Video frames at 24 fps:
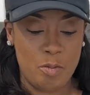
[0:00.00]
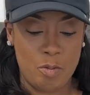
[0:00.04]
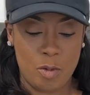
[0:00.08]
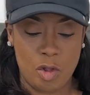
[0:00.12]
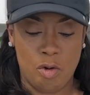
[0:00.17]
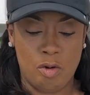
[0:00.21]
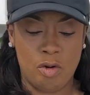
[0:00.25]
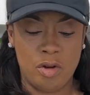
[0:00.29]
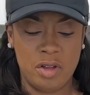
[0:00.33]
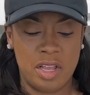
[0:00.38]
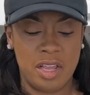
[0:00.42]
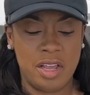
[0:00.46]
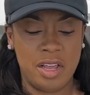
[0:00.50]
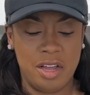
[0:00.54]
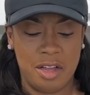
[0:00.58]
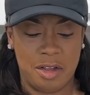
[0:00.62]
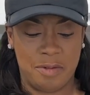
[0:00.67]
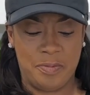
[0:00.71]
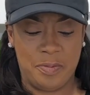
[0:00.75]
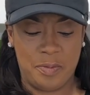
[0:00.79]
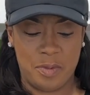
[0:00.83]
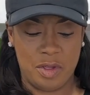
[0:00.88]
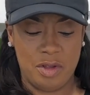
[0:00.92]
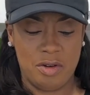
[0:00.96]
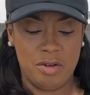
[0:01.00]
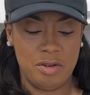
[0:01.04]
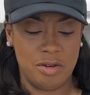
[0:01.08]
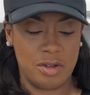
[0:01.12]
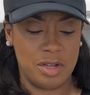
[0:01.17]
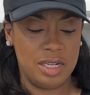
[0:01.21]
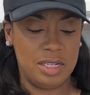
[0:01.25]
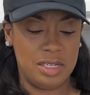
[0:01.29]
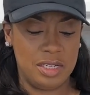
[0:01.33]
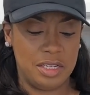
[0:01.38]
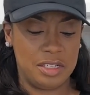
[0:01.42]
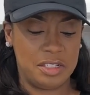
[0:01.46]
Oh yeah, oh
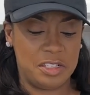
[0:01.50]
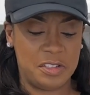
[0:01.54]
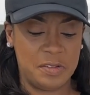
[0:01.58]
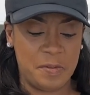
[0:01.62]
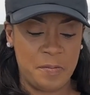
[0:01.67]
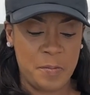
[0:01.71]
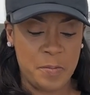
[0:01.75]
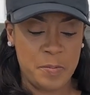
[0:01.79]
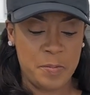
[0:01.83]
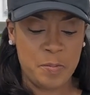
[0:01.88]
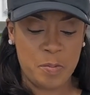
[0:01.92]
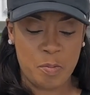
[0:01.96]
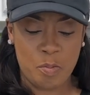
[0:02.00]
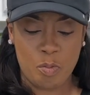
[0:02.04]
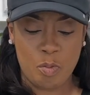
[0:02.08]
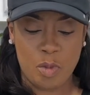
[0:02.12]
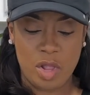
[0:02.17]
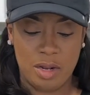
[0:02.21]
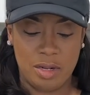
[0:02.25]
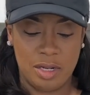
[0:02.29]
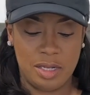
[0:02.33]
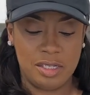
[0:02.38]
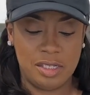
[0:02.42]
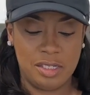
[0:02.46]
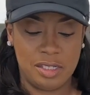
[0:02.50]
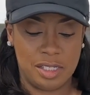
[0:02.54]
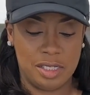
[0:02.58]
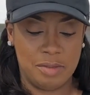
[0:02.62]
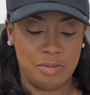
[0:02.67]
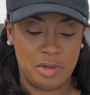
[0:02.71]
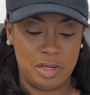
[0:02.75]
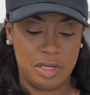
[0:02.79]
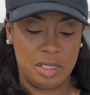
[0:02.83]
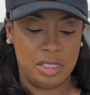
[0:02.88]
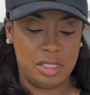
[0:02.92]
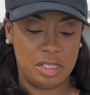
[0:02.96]
goodness. This is some
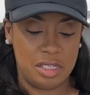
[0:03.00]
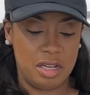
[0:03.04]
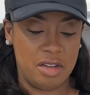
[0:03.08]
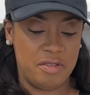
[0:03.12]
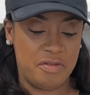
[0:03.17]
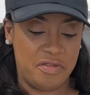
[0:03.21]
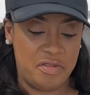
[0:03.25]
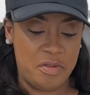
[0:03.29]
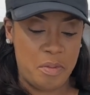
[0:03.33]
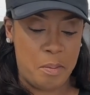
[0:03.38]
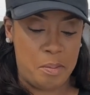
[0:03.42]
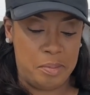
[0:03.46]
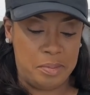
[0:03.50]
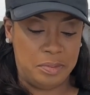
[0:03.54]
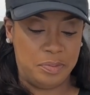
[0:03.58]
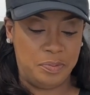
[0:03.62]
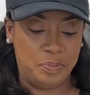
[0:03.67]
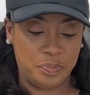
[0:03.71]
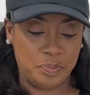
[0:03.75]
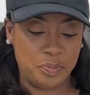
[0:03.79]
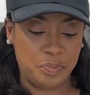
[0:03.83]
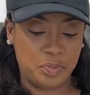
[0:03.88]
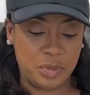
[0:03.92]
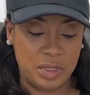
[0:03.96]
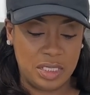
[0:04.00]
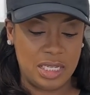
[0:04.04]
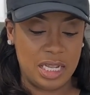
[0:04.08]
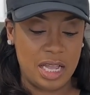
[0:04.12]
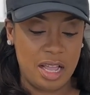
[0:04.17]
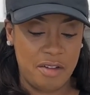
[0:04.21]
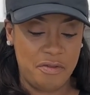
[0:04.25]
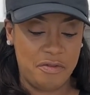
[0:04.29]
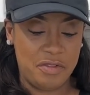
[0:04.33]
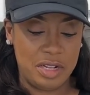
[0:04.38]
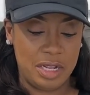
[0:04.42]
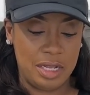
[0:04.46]
good stuff.
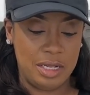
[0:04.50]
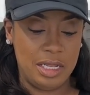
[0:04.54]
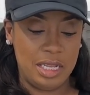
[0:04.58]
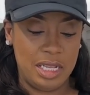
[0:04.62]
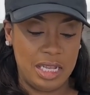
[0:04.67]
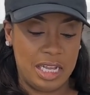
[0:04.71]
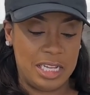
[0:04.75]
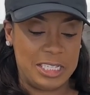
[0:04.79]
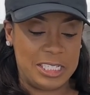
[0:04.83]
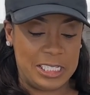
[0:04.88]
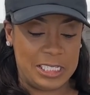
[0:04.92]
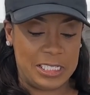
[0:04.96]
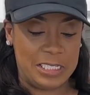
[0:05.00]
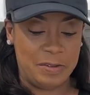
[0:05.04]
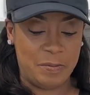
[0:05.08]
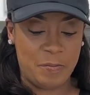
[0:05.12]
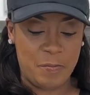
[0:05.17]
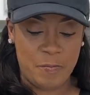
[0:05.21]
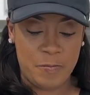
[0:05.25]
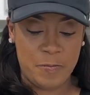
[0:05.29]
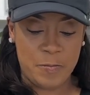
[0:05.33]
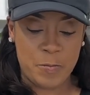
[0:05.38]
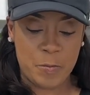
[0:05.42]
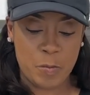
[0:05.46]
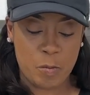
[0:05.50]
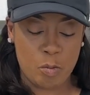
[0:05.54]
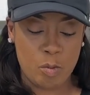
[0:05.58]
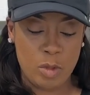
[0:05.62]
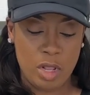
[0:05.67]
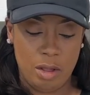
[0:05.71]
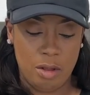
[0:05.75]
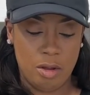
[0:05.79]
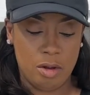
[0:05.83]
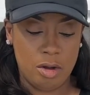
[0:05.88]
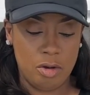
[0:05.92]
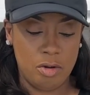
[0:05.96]
Definitely yes.
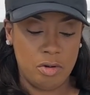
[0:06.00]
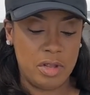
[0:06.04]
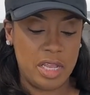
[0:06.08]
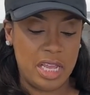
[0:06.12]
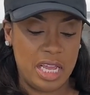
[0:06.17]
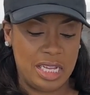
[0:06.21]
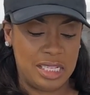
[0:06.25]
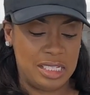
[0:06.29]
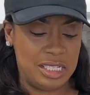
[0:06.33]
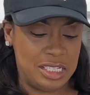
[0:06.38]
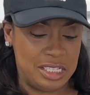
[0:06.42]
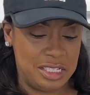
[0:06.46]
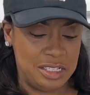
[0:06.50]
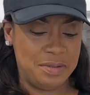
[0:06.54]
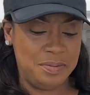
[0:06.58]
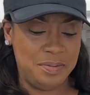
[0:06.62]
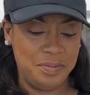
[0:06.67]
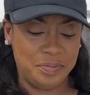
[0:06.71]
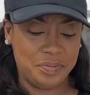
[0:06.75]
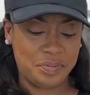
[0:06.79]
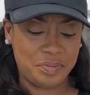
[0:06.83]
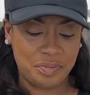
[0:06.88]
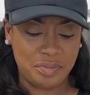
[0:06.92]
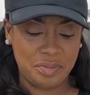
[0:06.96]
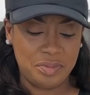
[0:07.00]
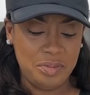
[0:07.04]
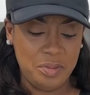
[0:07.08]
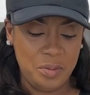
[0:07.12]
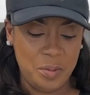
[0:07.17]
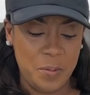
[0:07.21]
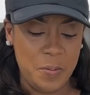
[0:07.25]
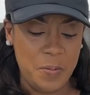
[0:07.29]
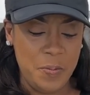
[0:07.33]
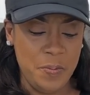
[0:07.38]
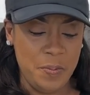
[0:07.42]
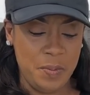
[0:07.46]
Oh yes.
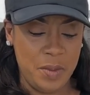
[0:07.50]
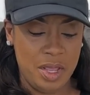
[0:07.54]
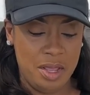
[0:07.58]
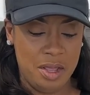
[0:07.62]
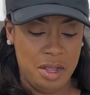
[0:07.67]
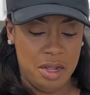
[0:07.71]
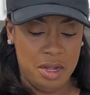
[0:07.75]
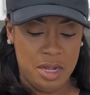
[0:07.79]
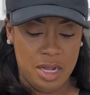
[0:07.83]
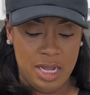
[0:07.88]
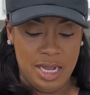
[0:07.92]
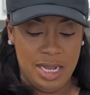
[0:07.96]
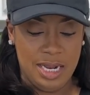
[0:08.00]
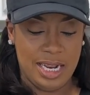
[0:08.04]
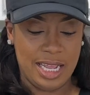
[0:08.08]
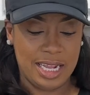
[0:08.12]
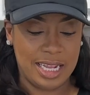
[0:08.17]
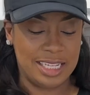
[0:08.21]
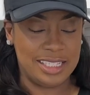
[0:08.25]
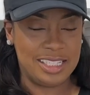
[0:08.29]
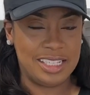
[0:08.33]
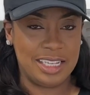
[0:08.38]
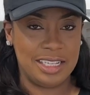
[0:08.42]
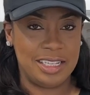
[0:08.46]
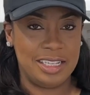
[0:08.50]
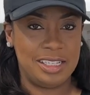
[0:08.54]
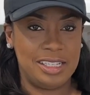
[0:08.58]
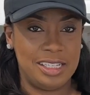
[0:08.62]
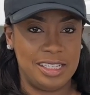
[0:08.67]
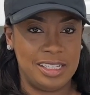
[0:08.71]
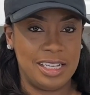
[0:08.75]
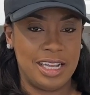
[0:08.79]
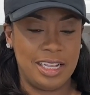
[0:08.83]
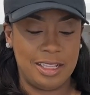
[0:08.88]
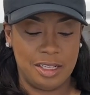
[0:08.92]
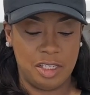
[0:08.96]
Like I said, this is
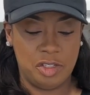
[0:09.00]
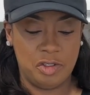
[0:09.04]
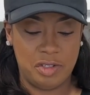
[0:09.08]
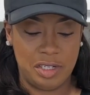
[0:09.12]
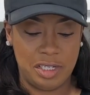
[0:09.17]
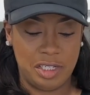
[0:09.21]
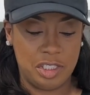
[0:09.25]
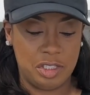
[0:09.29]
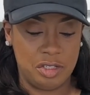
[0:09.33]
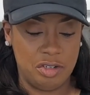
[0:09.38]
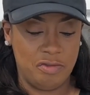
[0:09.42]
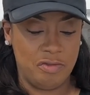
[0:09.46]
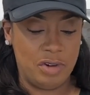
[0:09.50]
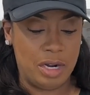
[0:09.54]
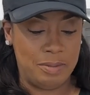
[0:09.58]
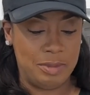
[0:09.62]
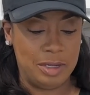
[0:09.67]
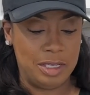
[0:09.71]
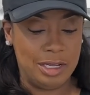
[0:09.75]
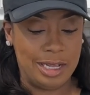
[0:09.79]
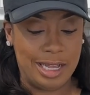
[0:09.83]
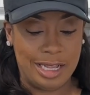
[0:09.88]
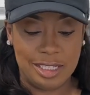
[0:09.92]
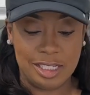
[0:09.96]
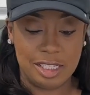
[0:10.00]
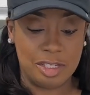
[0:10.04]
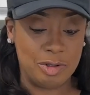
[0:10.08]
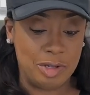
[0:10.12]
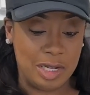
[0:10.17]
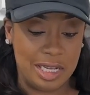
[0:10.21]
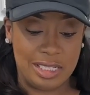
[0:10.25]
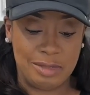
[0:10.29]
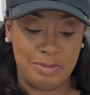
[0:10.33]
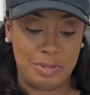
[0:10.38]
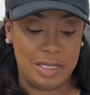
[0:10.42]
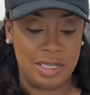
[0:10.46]
not the traditional remoulade
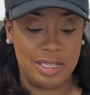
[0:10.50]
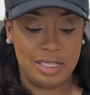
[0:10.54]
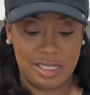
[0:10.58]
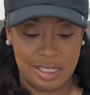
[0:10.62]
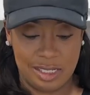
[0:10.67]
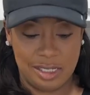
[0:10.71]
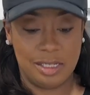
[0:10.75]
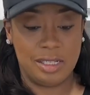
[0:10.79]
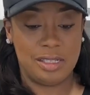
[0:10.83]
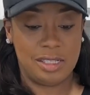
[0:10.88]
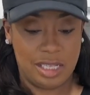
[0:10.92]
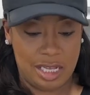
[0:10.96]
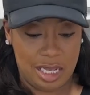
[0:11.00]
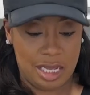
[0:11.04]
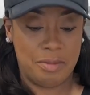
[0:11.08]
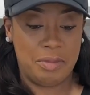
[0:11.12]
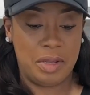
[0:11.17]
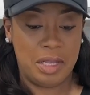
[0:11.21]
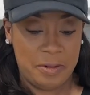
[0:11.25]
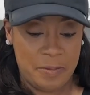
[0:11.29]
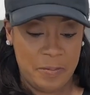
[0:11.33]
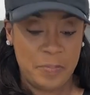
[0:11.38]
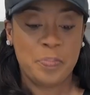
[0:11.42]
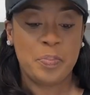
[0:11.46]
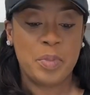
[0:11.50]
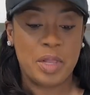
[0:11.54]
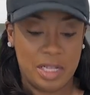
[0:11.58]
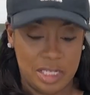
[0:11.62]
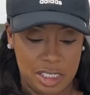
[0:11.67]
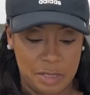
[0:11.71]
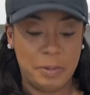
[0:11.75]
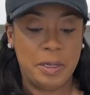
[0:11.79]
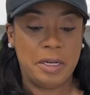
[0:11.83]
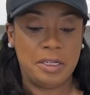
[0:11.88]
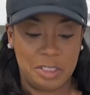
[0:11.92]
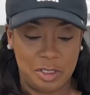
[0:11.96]
sauce, but this is a Tammy
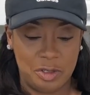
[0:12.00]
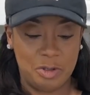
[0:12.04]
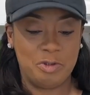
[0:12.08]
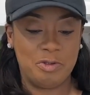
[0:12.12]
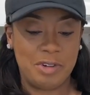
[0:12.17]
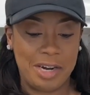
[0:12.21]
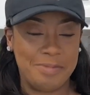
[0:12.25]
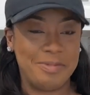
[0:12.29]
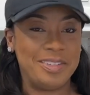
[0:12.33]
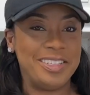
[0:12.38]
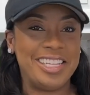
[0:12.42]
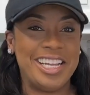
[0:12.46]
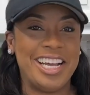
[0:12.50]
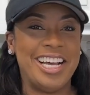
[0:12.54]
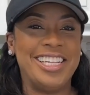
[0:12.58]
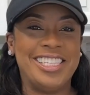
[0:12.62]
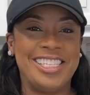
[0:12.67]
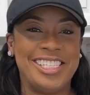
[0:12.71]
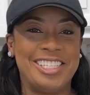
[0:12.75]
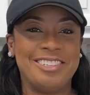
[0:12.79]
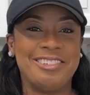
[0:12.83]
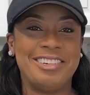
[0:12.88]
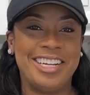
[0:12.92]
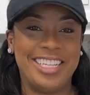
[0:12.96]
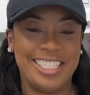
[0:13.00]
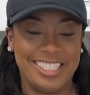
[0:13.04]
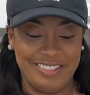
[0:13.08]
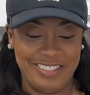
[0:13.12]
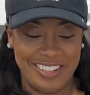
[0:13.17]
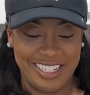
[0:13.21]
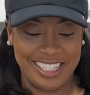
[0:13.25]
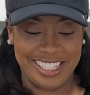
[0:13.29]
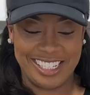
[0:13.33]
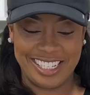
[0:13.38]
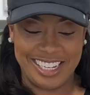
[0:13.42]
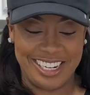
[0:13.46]
special remoulade sauce. We're
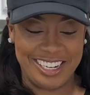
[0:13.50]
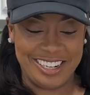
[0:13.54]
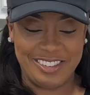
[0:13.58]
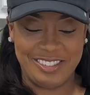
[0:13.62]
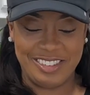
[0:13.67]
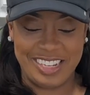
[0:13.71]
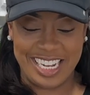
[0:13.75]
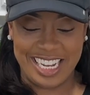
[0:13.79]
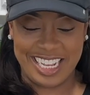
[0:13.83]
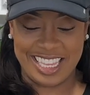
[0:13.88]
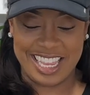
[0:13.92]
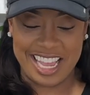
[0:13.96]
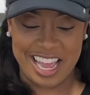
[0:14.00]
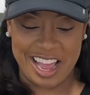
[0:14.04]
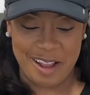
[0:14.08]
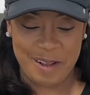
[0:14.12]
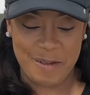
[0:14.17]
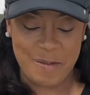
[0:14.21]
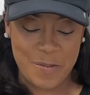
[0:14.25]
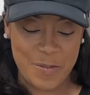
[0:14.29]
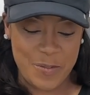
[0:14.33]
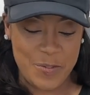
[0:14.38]
just gonna call it that.